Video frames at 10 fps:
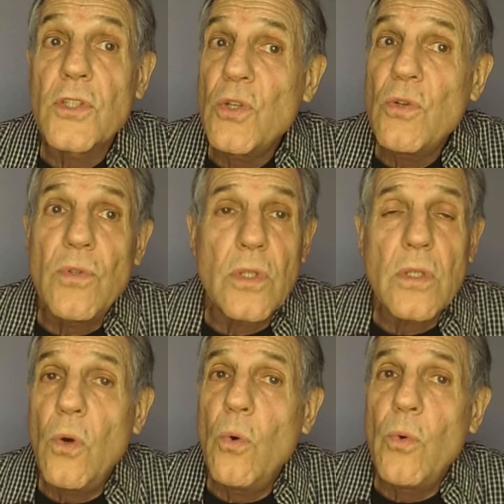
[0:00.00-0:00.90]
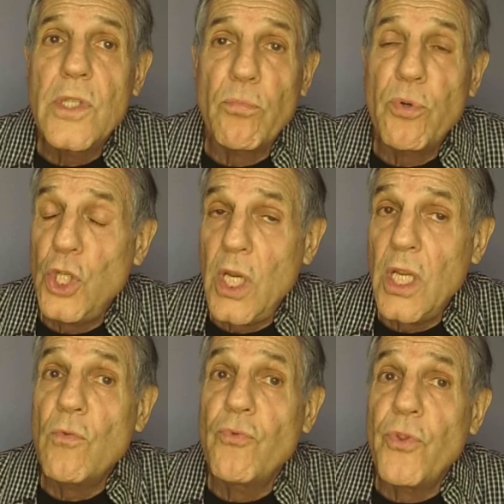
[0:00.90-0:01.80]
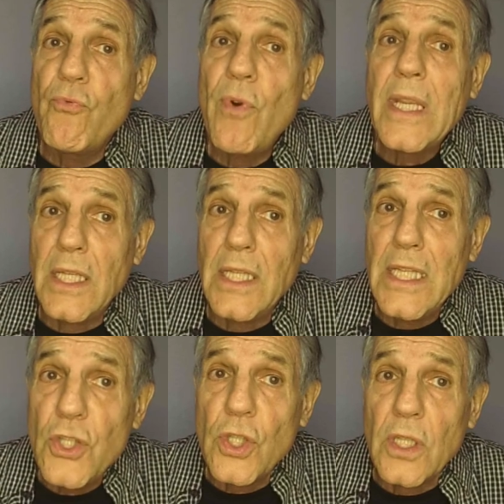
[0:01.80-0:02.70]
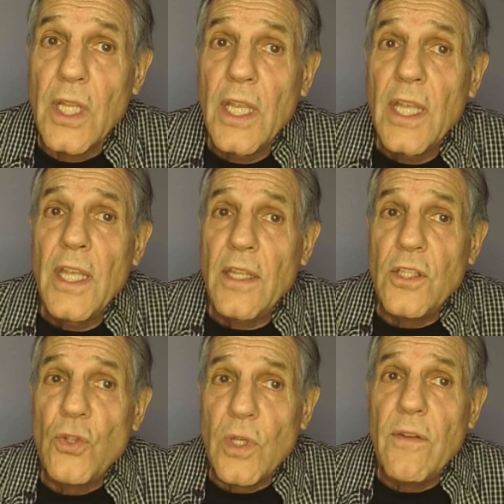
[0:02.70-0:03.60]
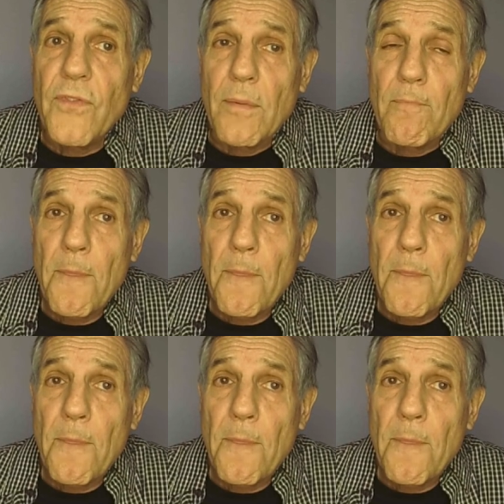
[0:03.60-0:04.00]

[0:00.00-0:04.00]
Students always appreciate the recognition that you give them.